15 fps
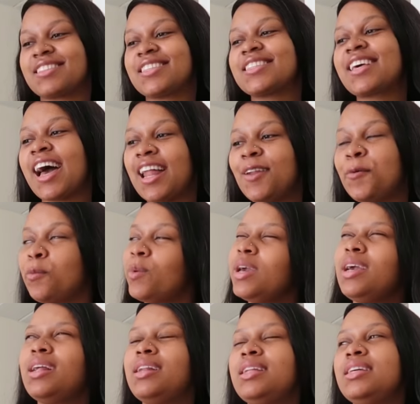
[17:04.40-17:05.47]
This color
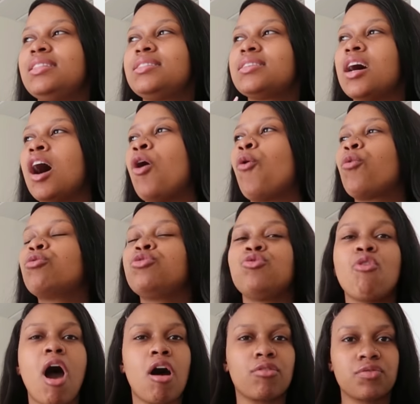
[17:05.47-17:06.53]
wig needs a whole
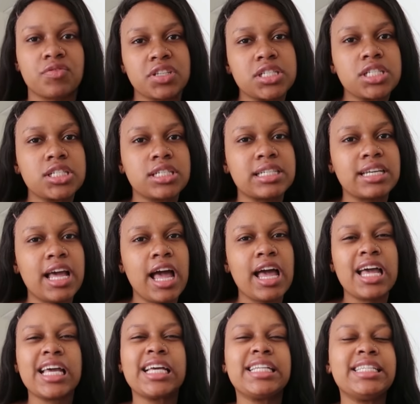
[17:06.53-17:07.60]
new outfit.
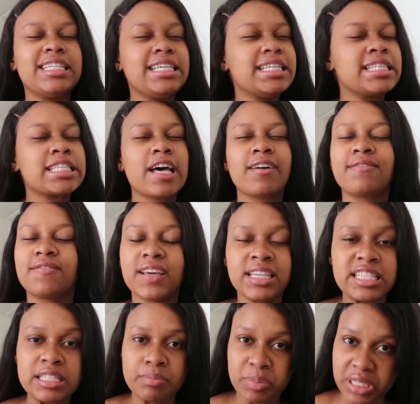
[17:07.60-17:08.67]
It needs a
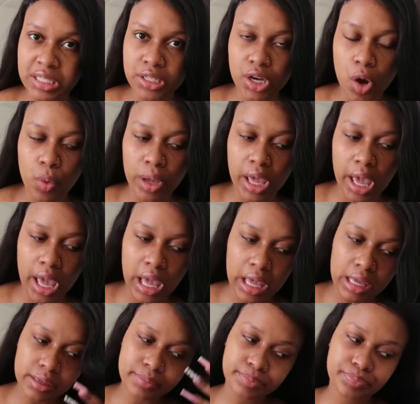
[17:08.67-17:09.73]
face beat,
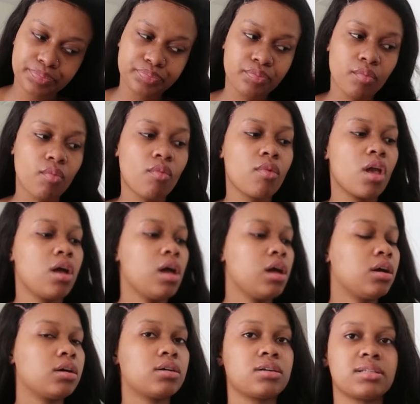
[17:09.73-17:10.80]
okay?
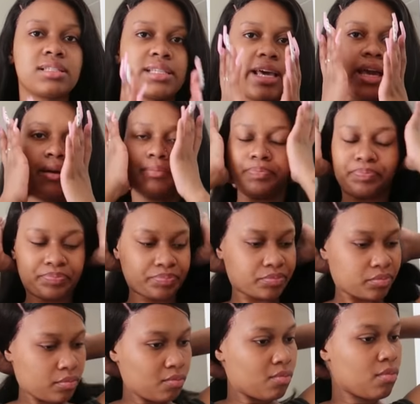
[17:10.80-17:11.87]
Cause damn.
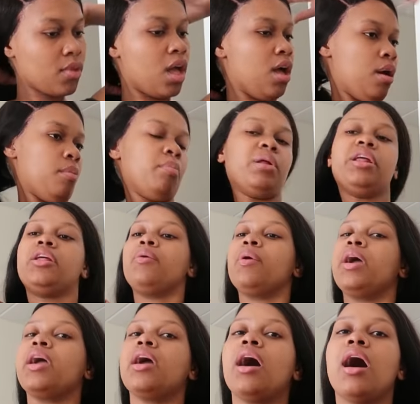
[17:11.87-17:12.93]
But
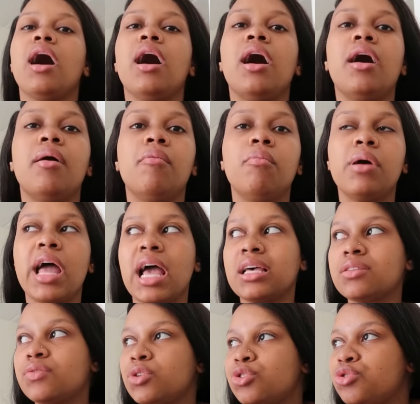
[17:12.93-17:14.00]
anyway, um,
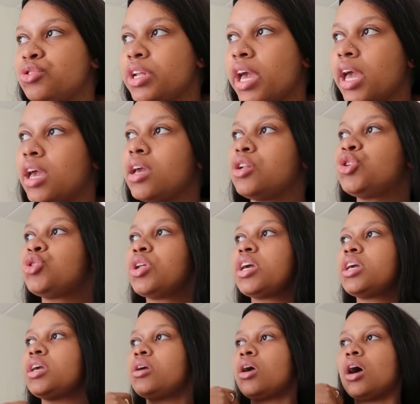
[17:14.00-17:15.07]
as for today,
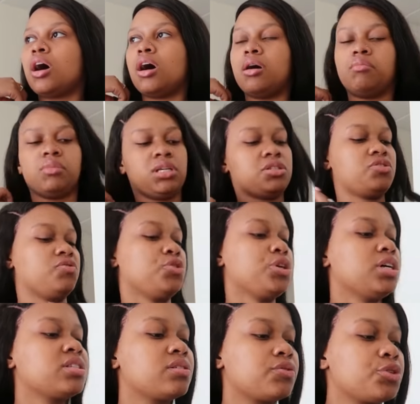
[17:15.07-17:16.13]
today um, it's
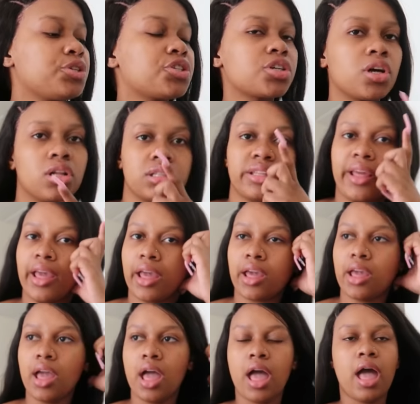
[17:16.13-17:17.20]
it's a very chill
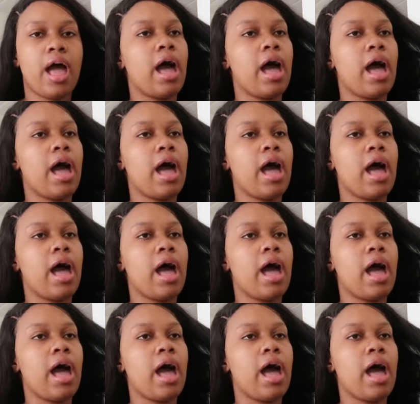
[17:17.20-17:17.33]
day.